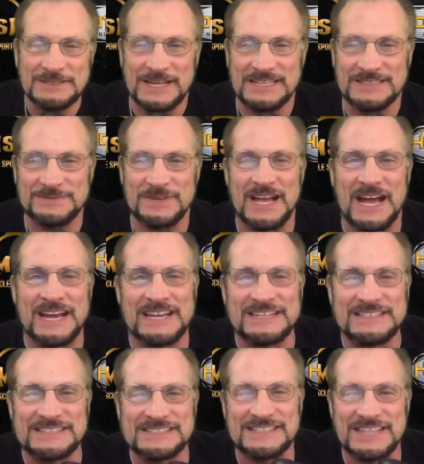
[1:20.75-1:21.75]
I didn't
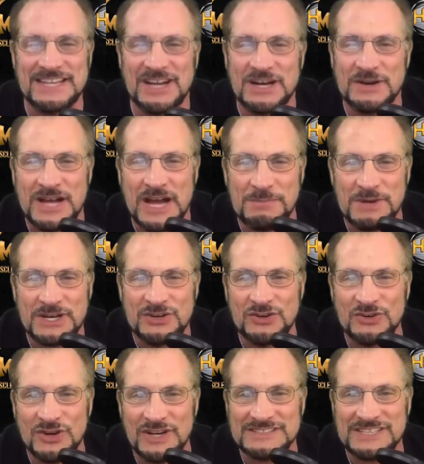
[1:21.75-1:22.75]
see her come across.
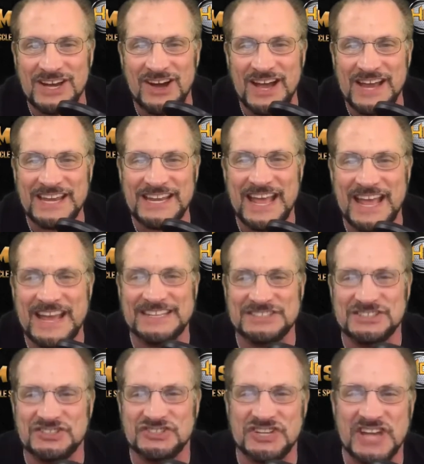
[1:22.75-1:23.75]
Ironhead's
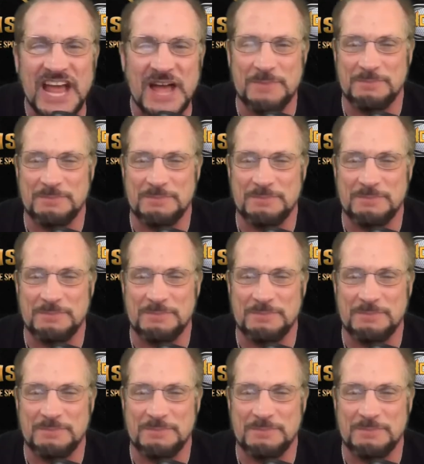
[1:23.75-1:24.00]
Jim.